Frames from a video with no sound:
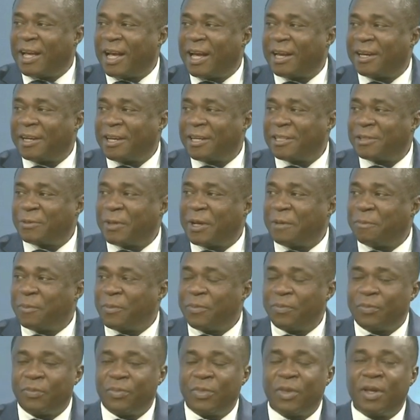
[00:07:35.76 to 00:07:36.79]
it's and
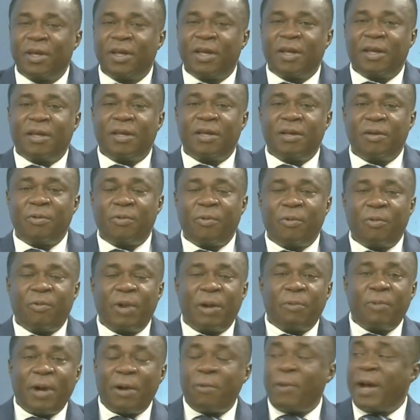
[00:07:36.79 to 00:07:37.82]
unrealistic?
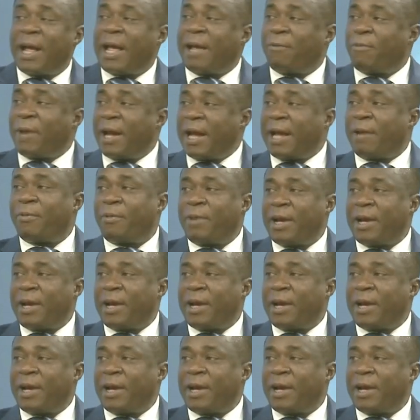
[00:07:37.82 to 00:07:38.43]
Because from your analysis,